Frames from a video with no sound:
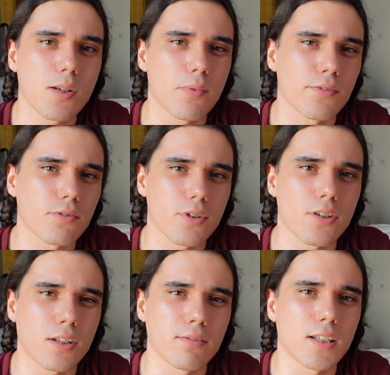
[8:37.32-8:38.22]
before you
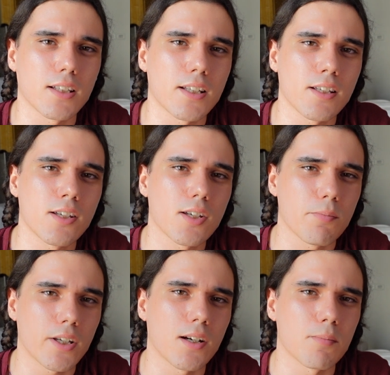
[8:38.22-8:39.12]
can really
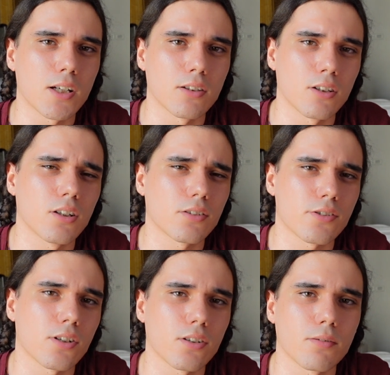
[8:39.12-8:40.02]
become a
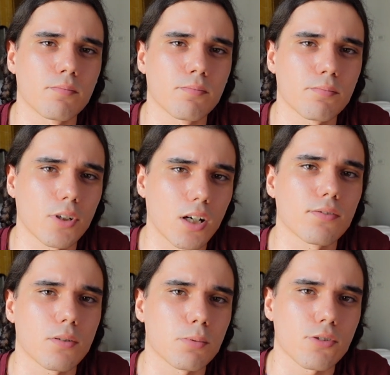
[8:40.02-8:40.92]
long-term
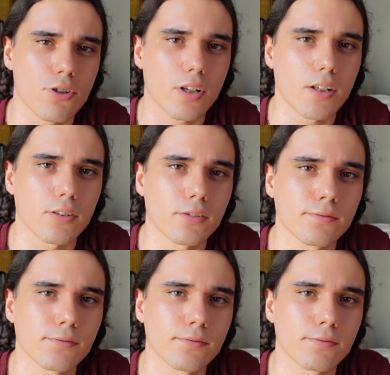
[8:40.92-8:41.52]
profitable trader.